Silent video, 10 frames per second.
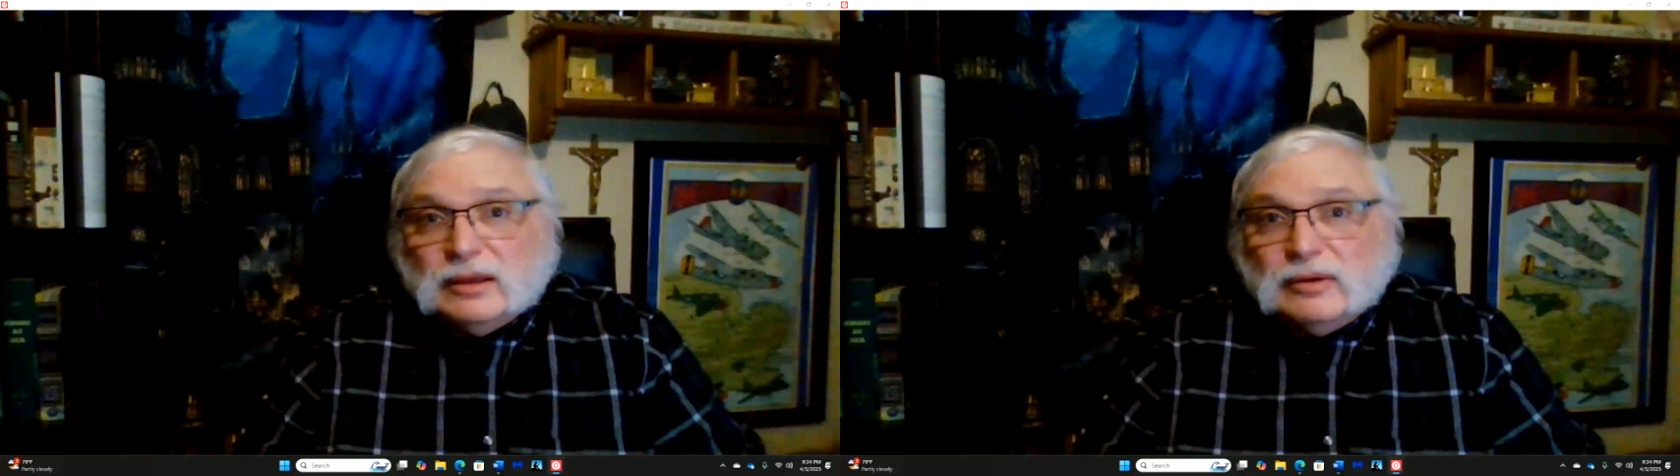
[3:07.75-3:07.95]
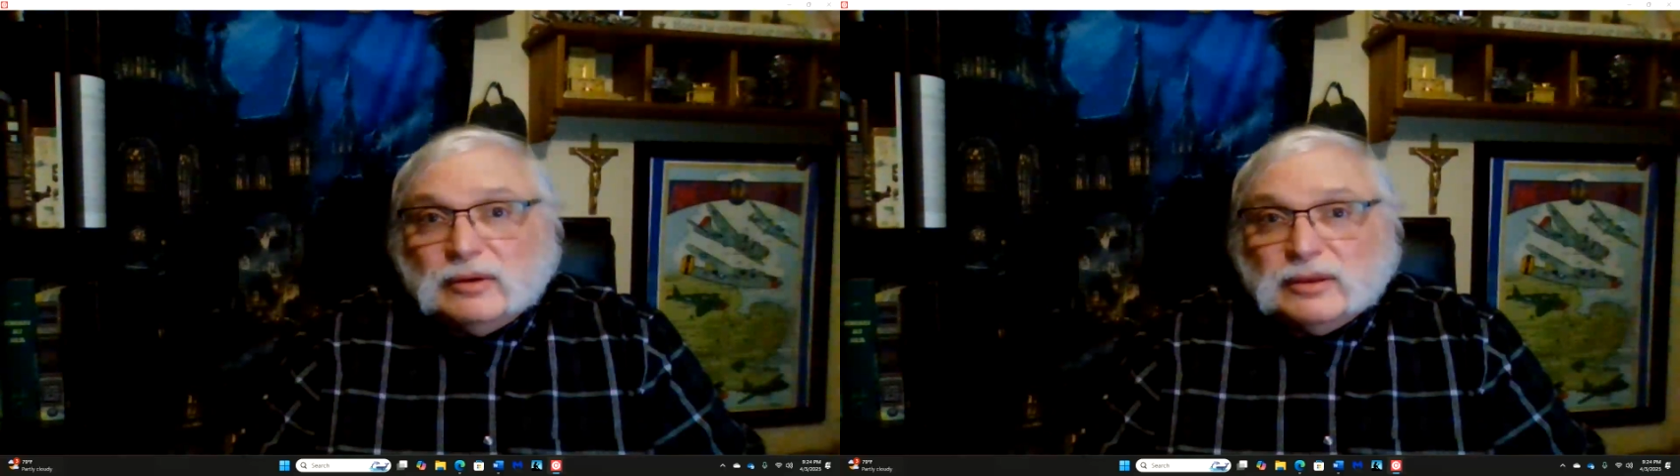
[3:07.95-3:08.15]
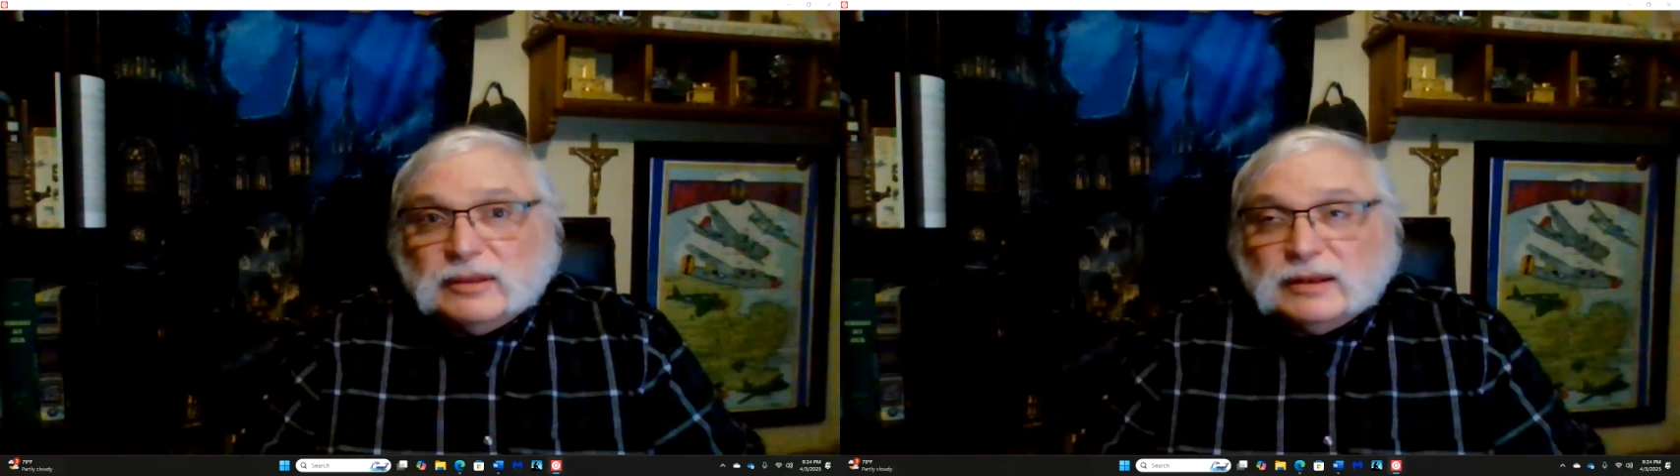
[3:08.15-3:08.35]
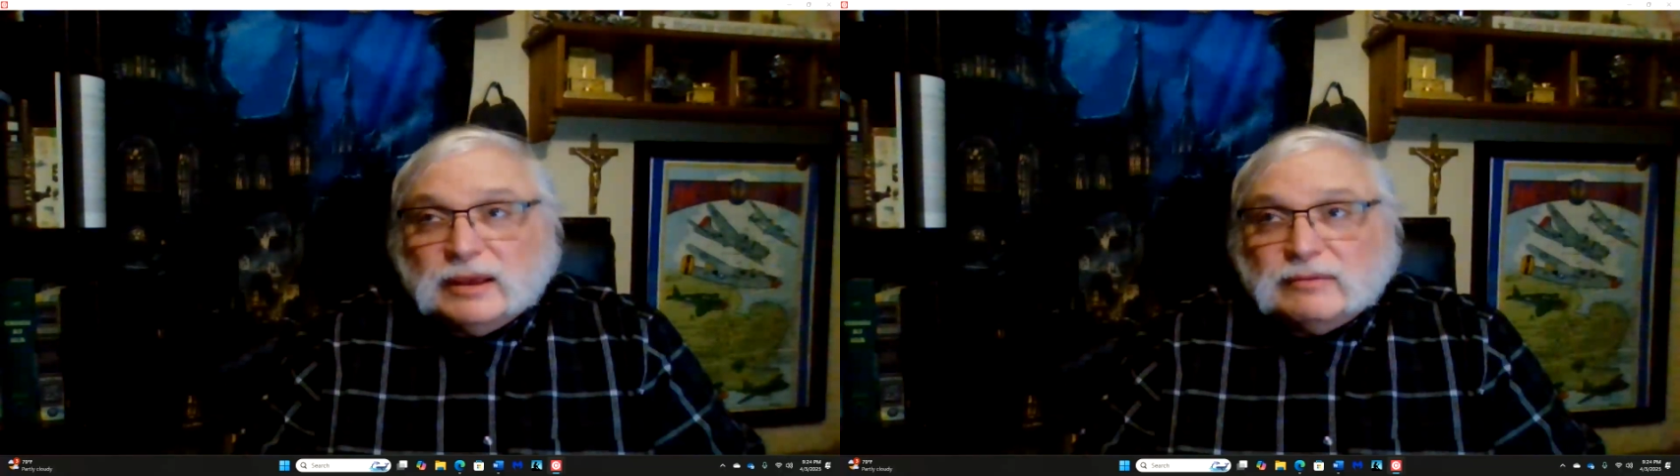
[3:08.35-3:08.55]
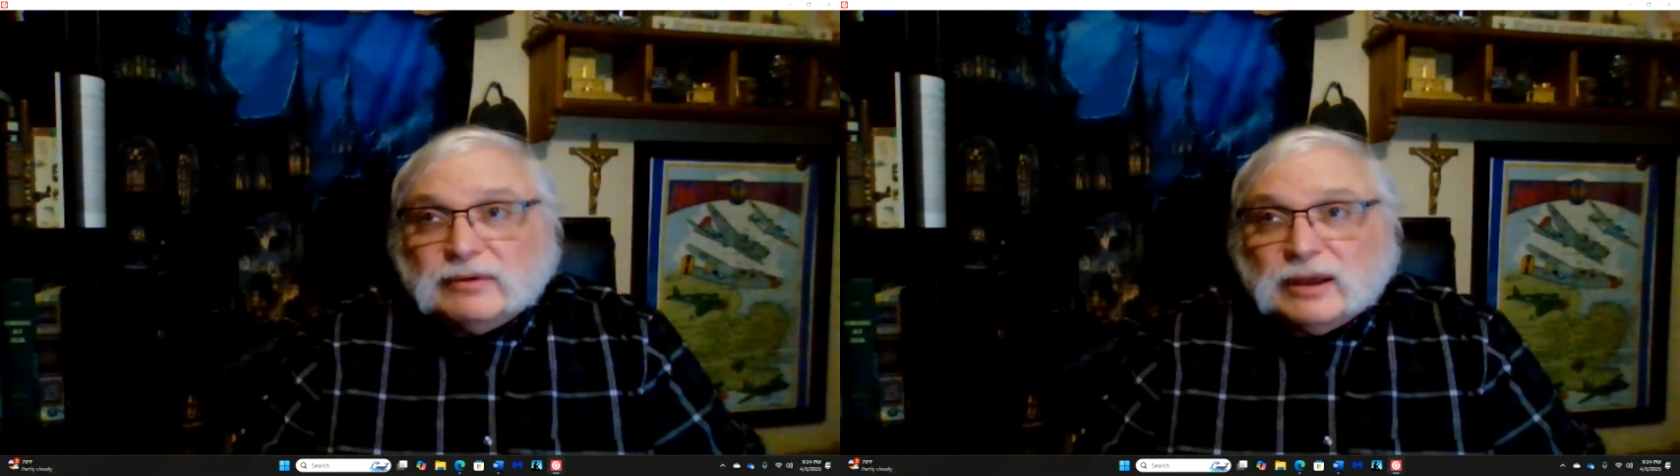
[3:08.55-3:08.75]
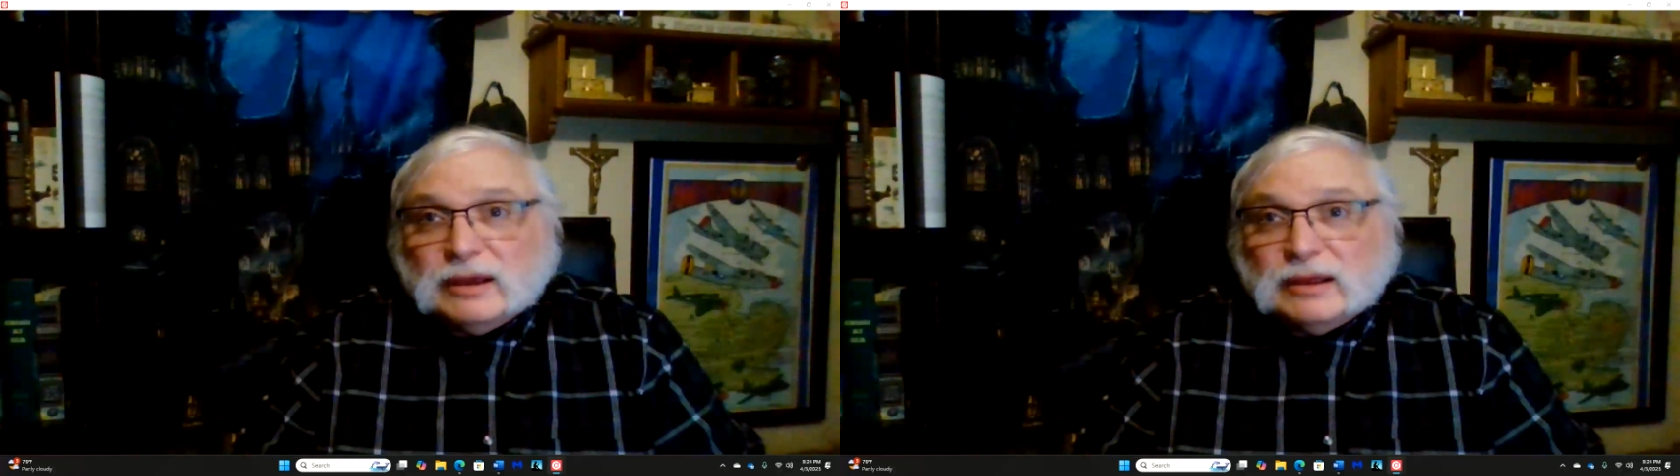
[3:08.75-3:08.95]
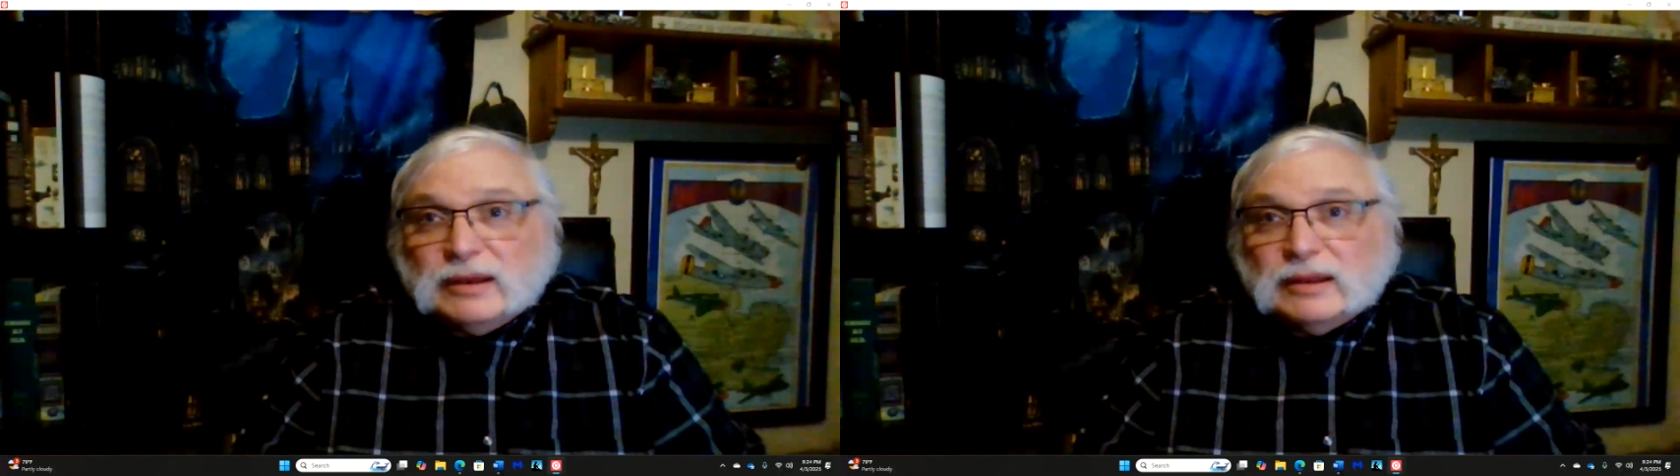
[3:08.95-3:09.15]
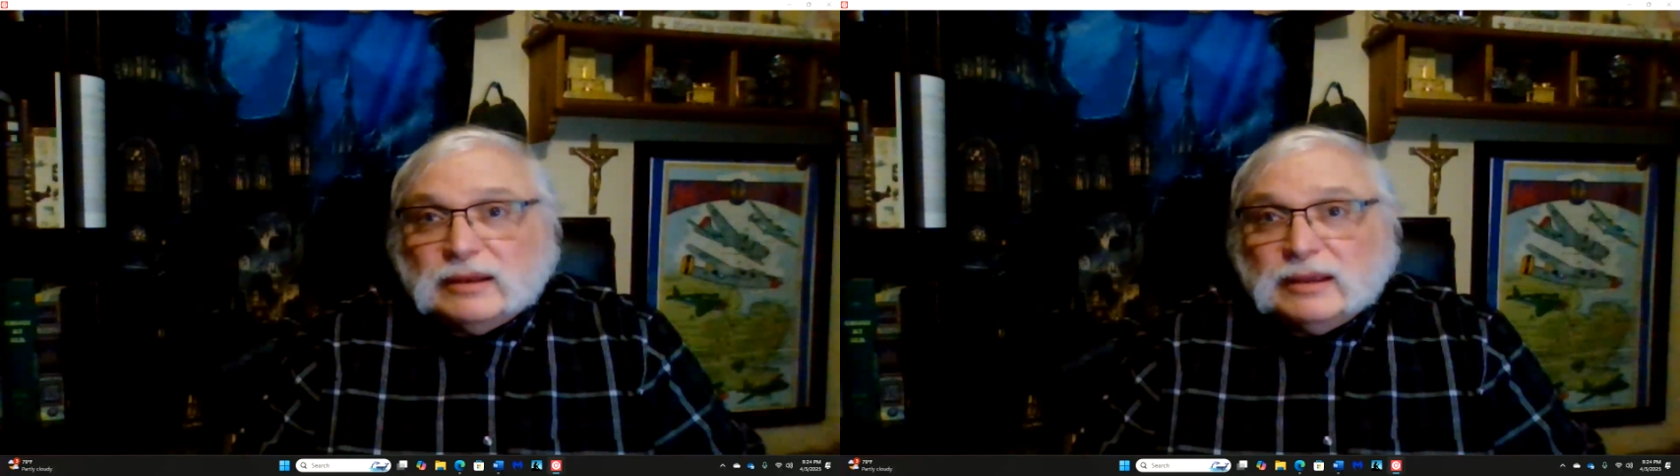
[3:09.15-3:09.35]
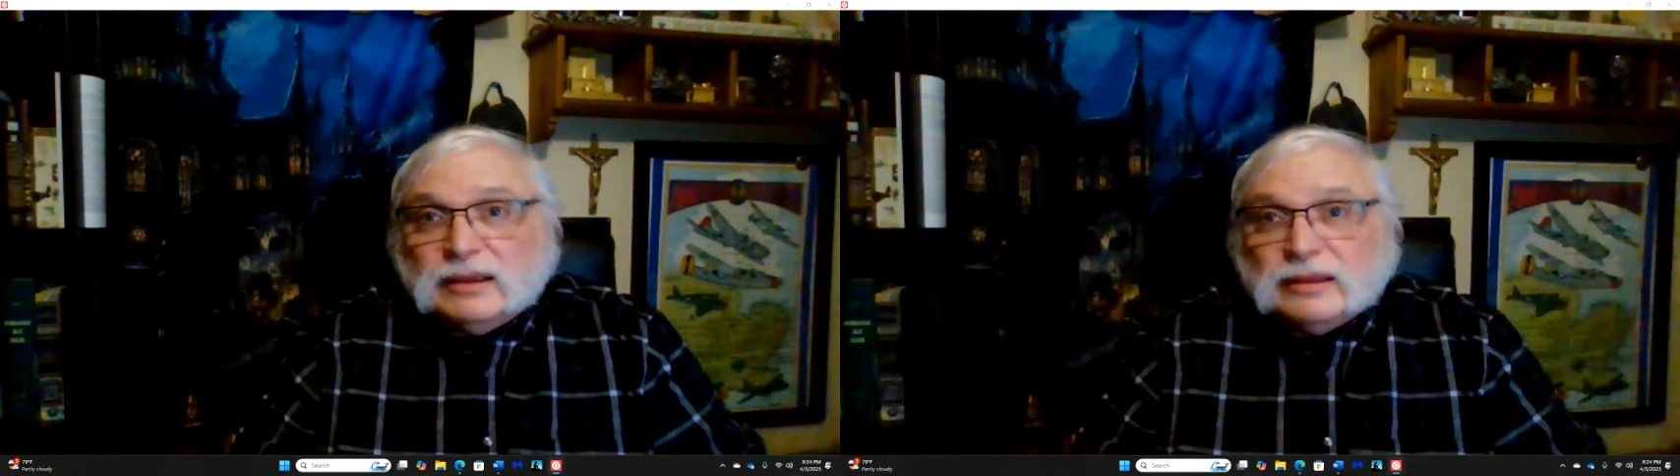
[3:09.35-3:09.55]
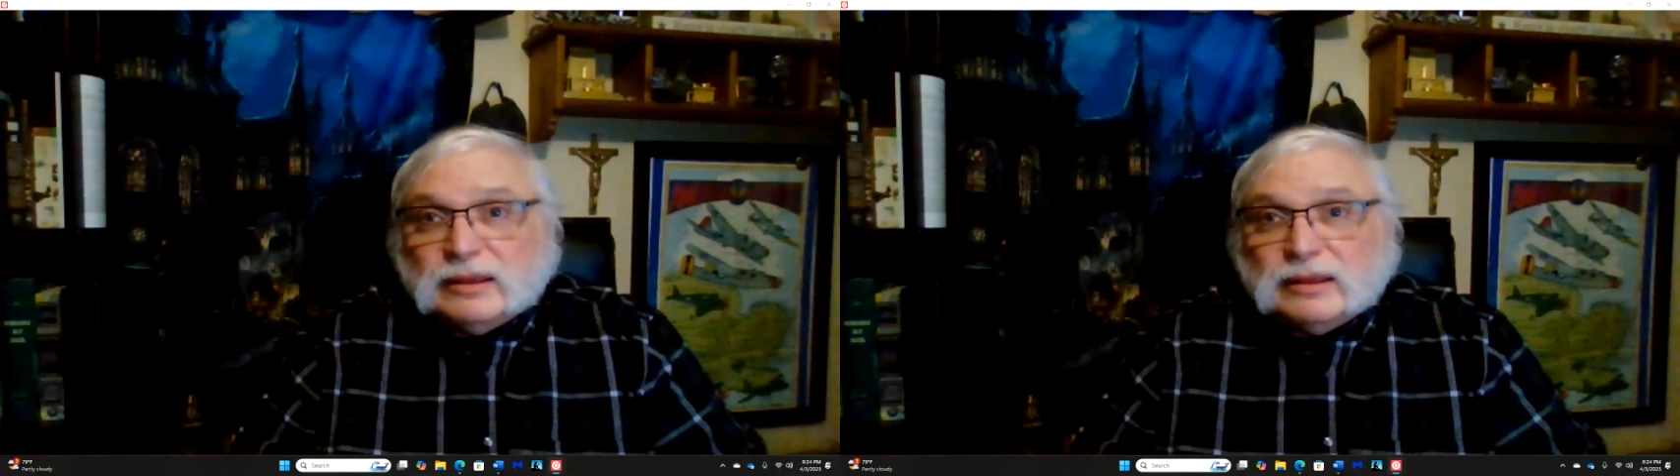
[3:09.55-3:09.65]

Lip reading: Only thing that ever got any